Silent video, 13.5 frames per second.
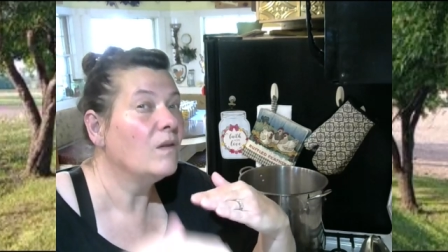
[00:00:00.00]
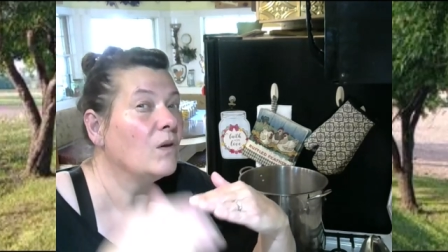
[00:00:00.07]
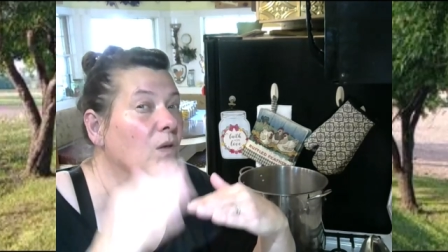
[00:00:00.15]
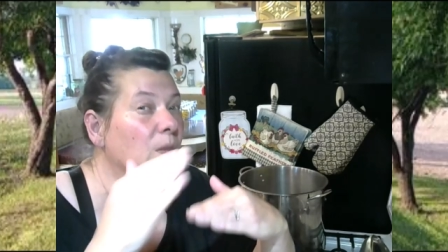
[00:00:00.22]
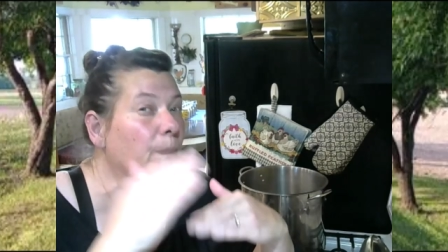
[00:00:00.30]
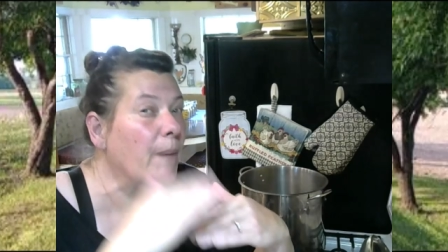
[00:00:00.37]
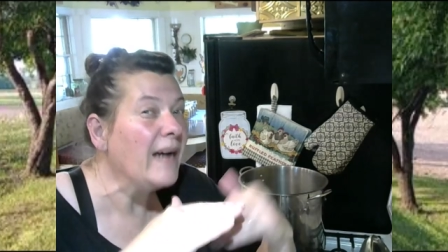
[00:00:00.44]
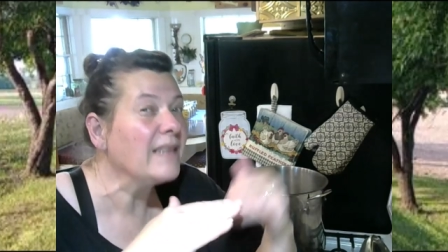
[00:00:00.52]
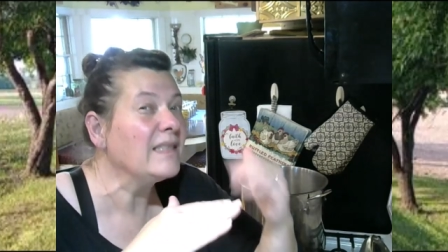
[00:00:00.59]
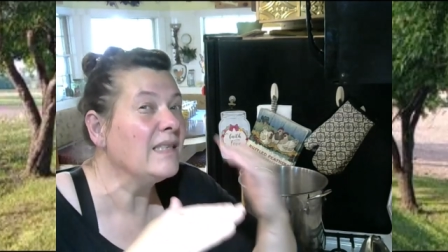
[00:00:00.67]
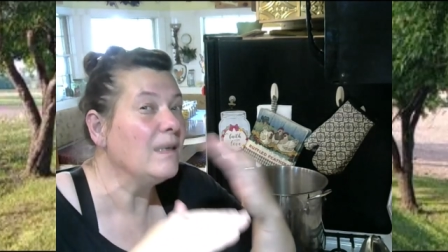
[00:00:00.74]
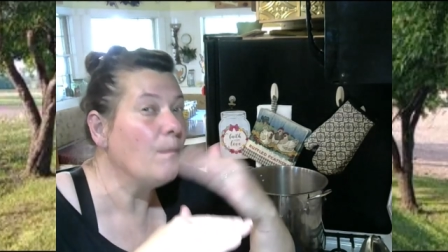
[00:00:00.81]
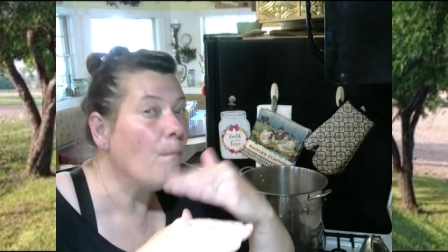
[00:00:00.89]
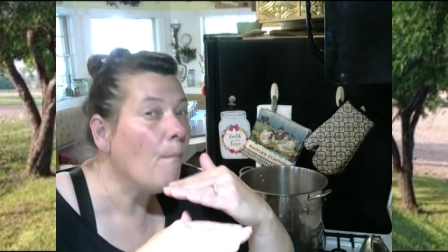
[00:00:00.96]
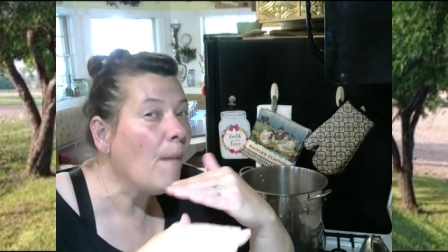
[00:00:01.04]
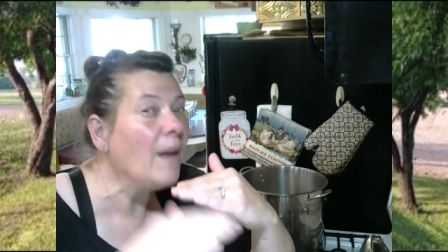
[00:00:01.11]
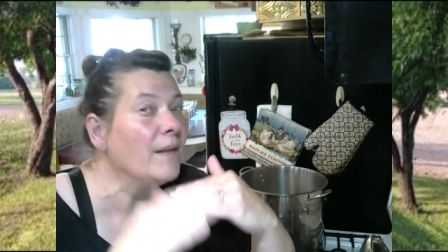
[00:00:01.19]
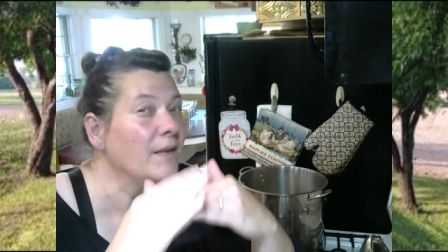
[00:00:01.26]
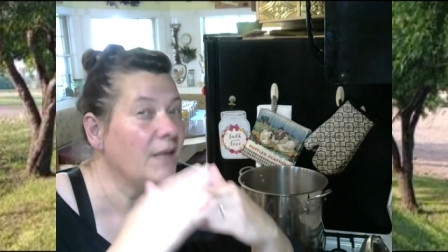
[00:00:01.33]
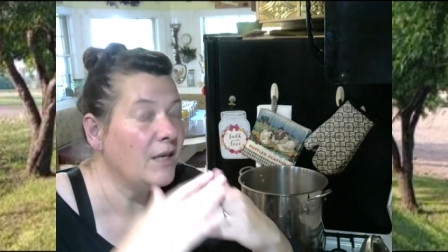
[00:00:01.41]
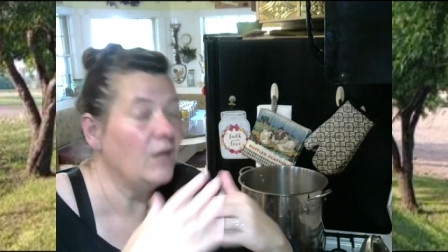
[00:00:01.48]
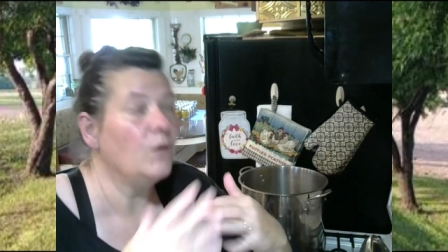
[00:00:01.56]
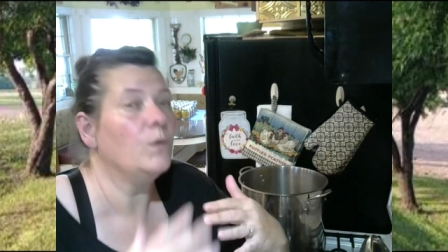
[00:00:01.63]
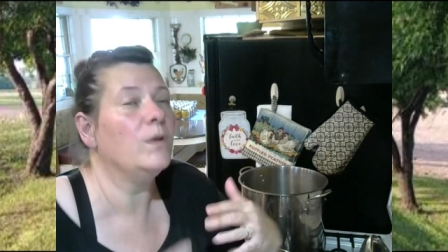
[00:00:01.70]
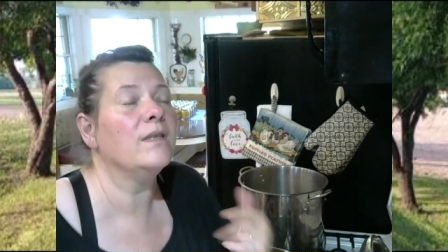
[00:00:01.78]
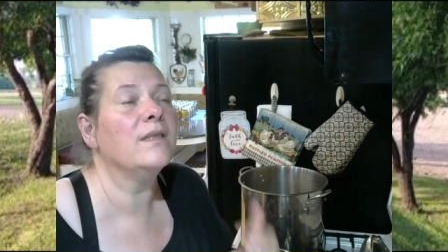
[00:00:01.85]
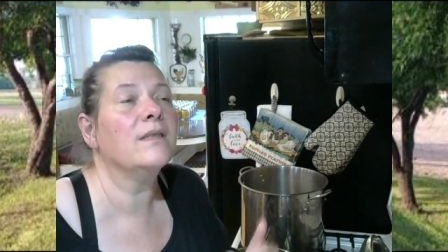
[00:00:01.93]
those pectin
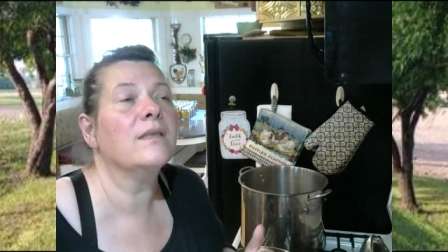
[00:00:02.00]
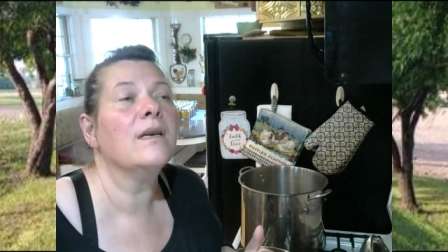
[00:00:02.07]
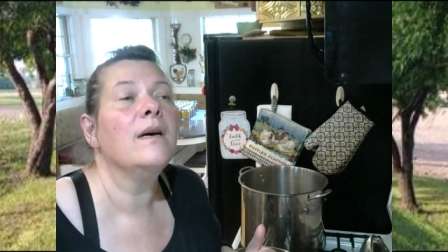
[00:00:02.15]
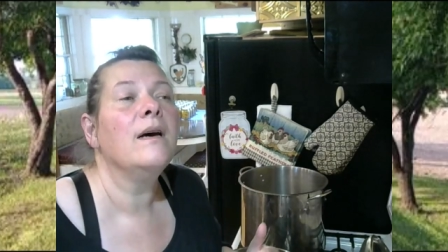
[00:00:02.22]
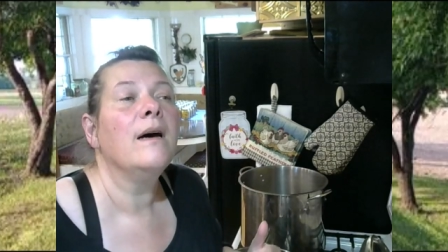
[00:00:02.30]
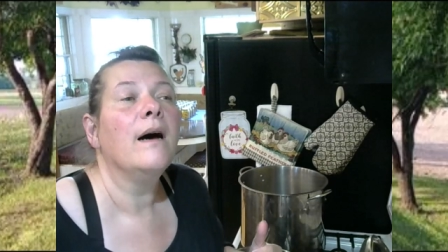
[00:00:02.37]
molecules.